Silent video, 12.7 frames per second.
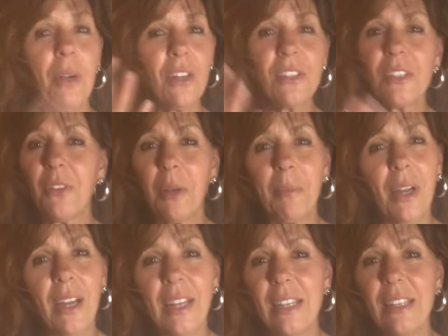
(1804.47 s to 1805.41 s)
parts of our
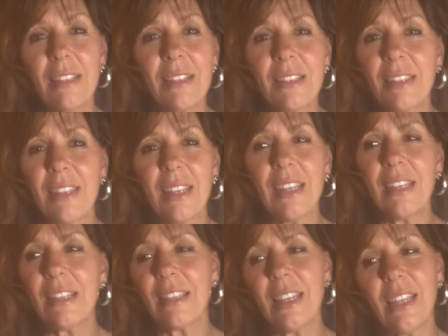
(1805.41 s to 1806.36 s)
bodies and
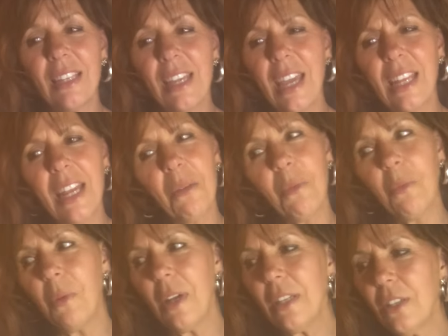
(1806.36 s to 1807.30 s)
things. And and I
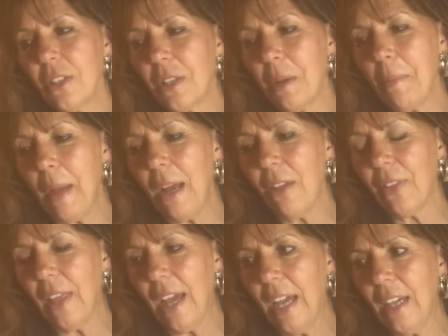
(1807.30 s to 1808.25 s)
wonder
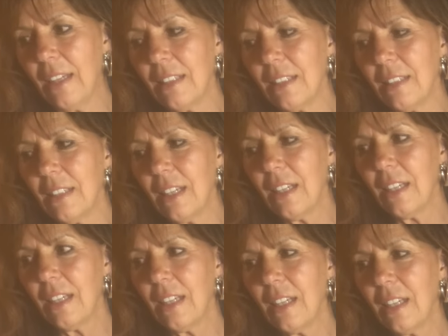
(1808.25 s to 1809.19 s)
about that.
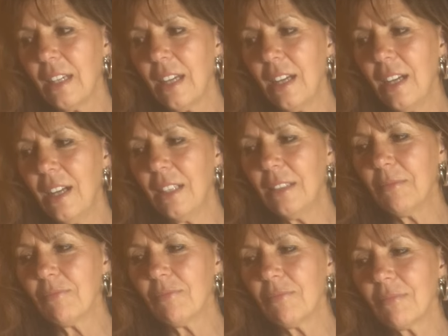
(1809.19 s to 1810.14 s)
Um,
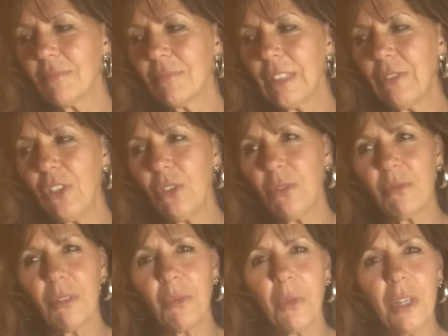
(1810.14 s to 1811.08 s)
if you
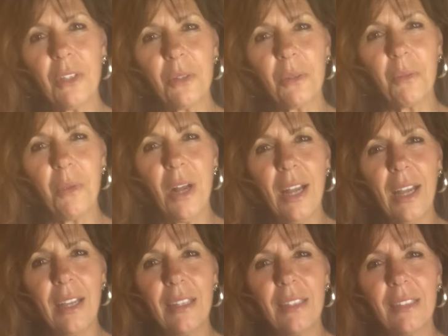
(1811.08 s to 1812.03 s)
wonder
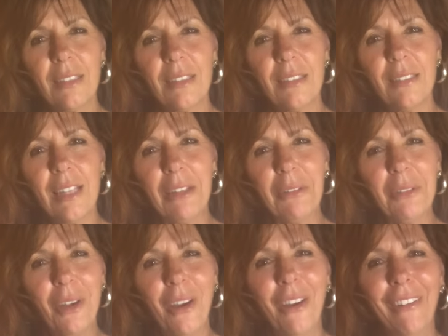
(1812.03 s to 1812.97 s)
why, I don't
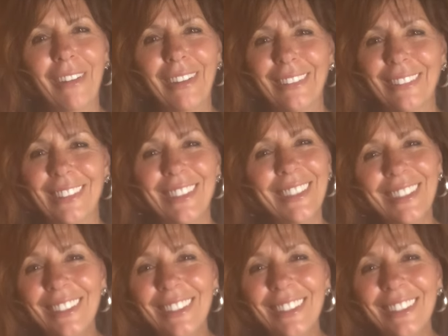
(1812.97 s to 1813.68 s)
know.